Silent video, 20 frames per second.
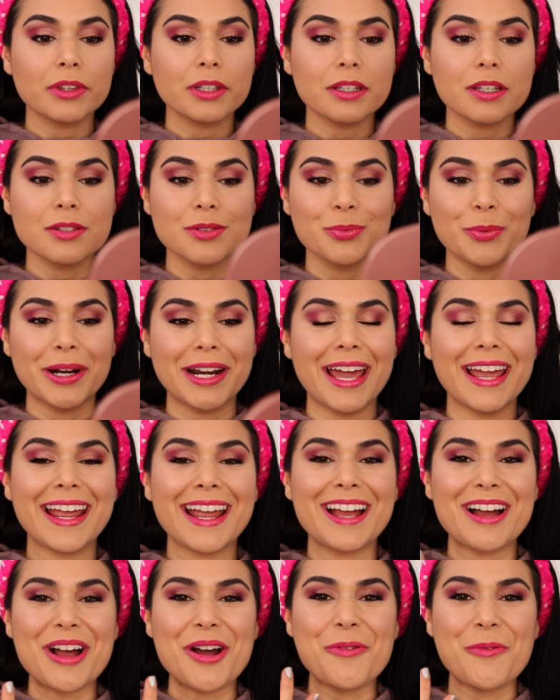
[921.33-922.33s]
because when
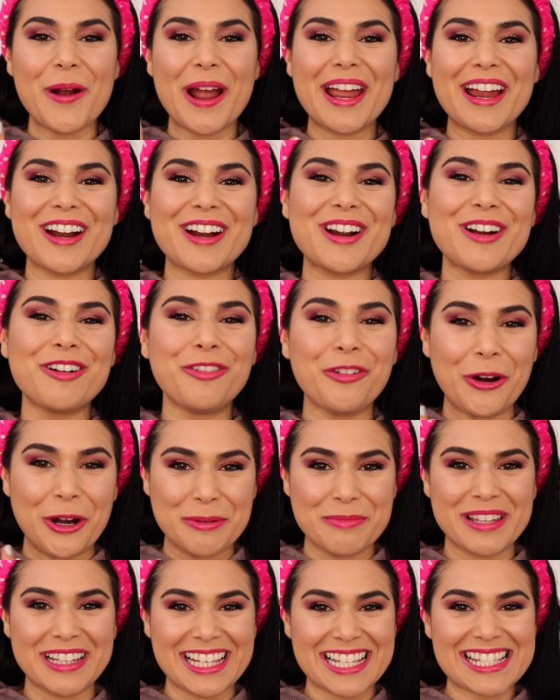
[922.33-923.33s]
I wear
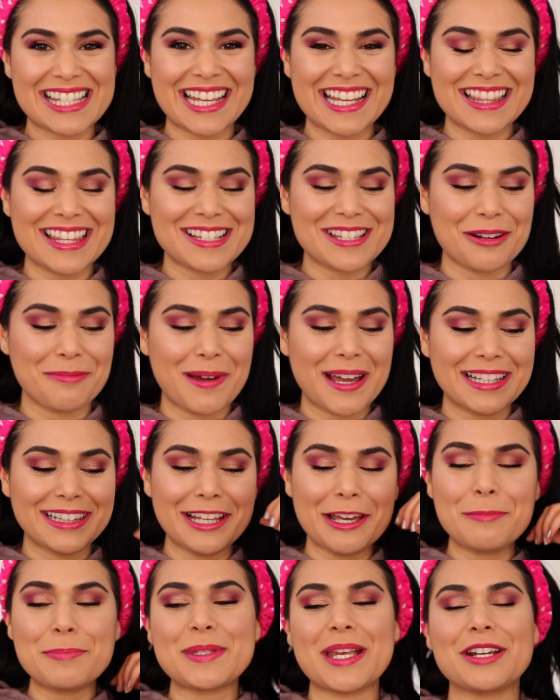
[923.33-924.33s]
formulas like this on my
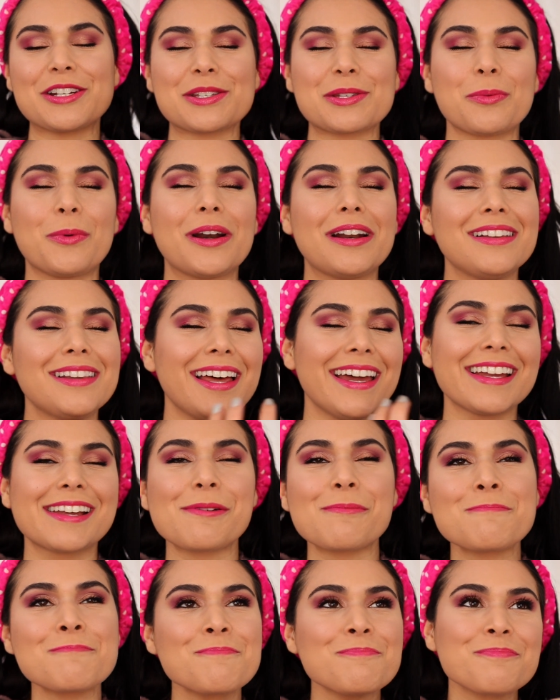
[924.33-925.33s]
lips, I just wanna
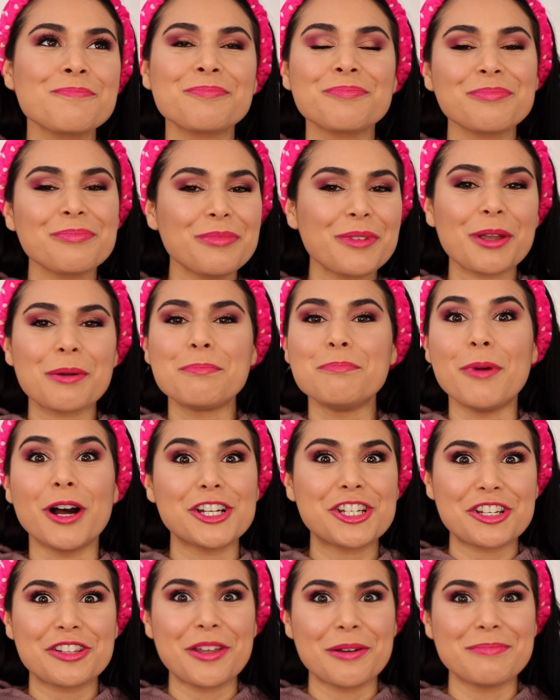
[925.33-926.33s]
like
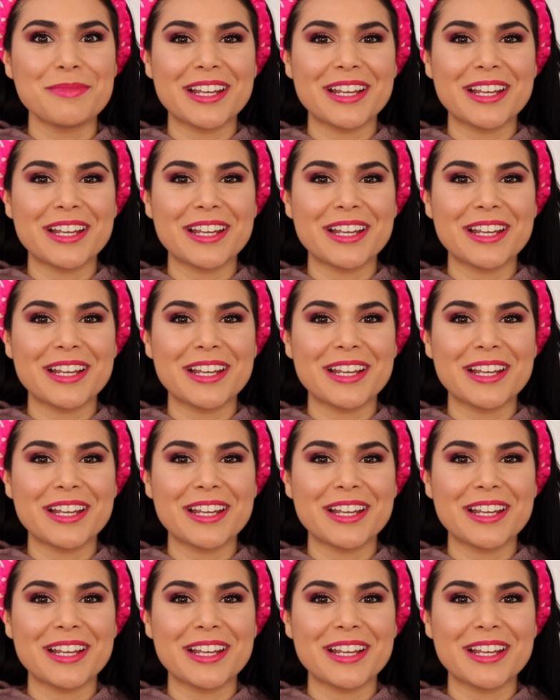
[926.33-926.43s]
mush them